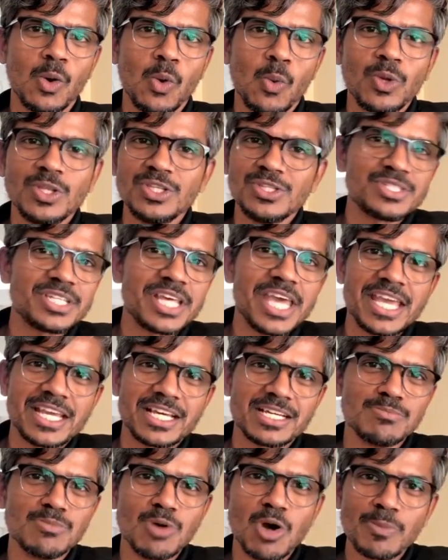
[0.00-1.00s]
Will you
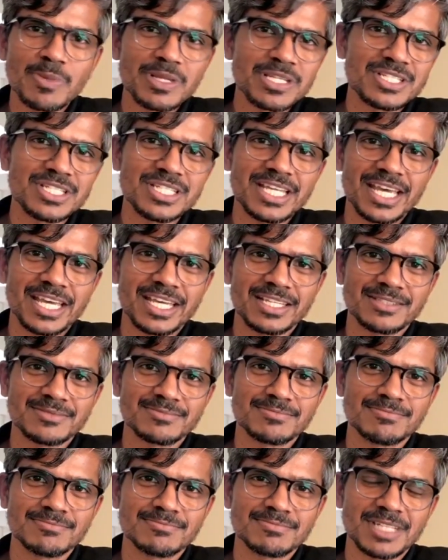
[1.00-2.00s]
take a moment today
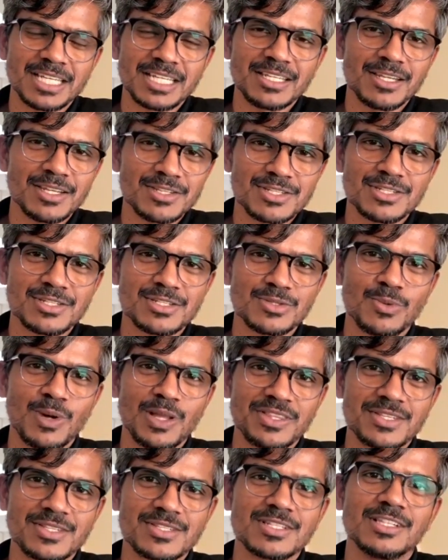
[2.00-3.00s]
and listen to
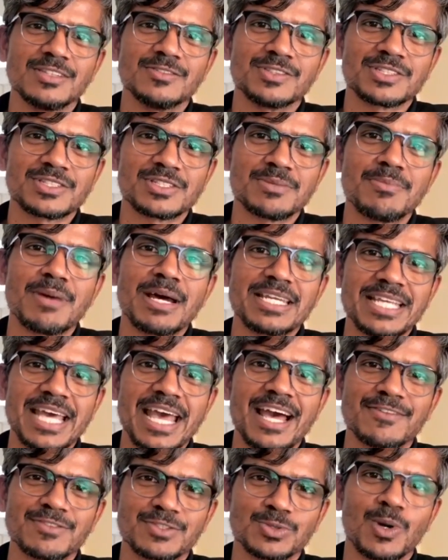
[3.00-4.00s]
what the Silvas might
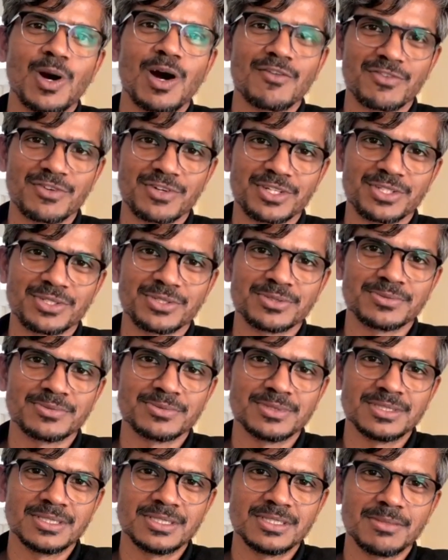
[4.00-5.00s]
have to offer you.
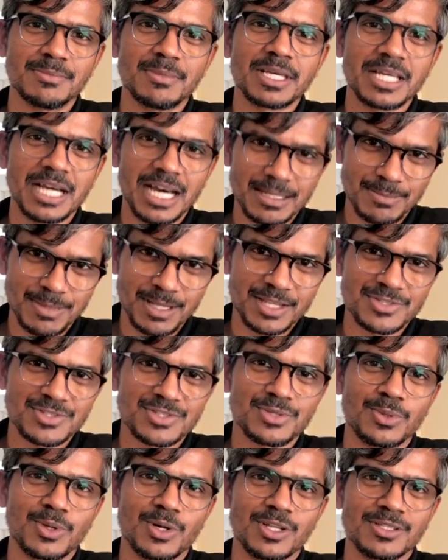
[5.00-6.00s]
May God bless
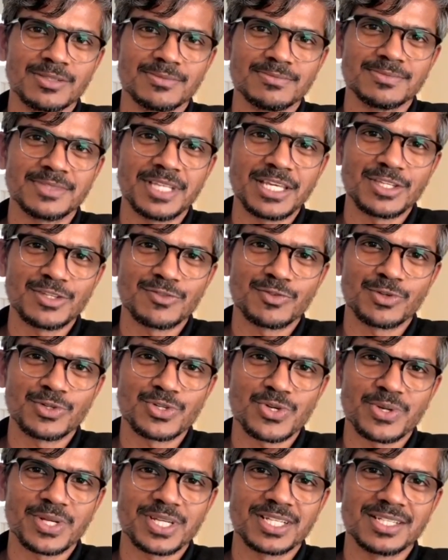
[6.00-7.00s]
you all. Thank you for
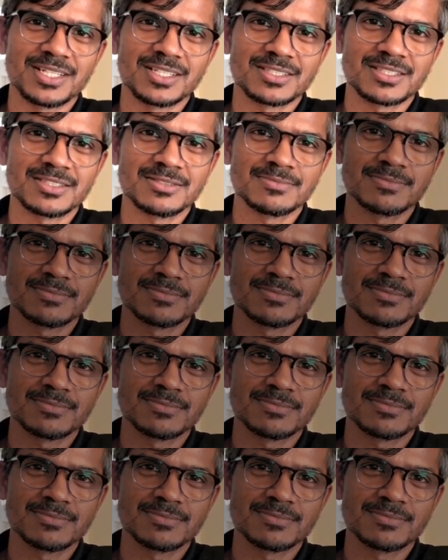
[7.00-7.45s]
joining us.